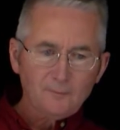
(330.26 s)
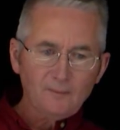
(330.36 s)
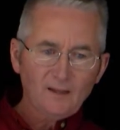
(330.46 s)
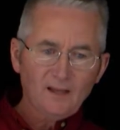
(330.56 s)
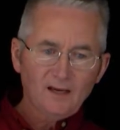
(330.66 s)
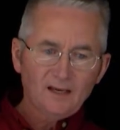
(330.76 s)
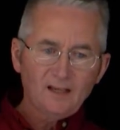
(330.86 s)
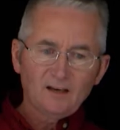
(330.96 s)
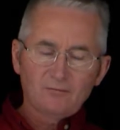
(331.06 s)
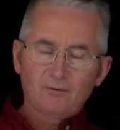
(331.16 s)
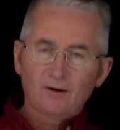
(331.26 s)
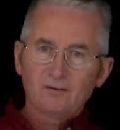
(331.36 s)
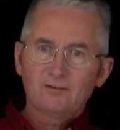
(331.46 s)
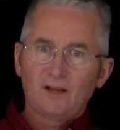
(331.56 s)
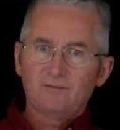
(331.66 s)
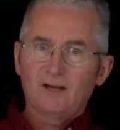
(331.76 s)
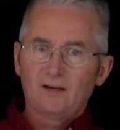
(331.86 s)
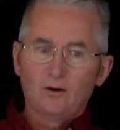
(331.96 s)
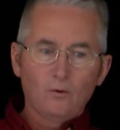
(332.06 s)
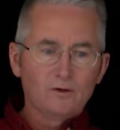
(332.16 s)
and again, the farthest depth I
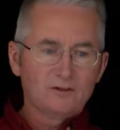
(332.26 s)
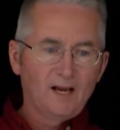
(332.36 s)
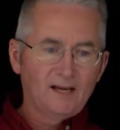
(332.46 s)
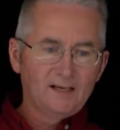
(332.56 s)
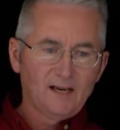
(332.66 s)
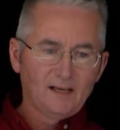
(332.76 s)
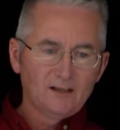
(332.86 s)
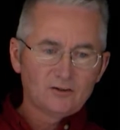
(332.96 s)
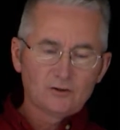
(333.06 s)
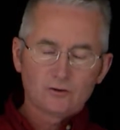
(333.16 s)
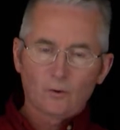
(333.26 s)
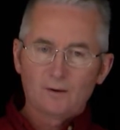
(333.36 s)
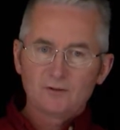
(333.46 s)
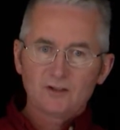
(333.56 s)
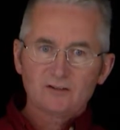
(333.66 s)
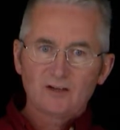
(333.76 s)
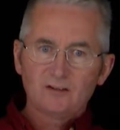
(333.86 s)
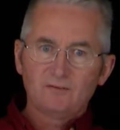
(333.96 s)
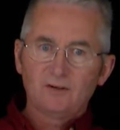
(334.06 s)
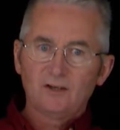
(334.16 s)
can go is 99 inches, so I'm
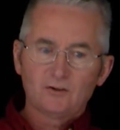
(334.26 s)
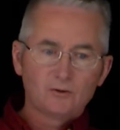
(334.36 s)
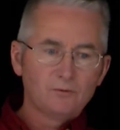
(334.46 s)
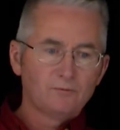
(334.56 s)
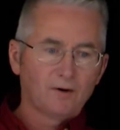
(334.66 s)
0.6 of an inch too far